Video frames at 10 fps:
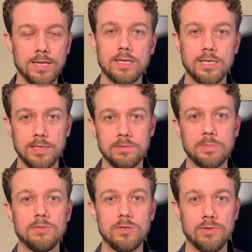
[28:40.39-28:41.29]
They can
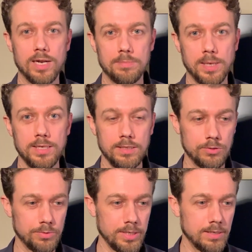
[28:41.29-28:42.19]
be divided mainly in
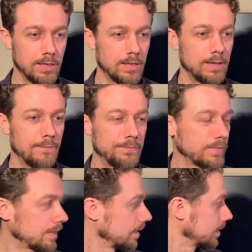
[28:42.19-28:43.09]
3.
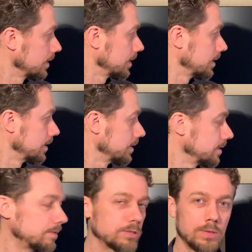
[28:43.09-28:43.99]

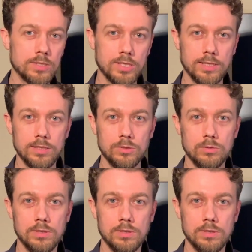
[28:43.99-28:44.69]
So let's get into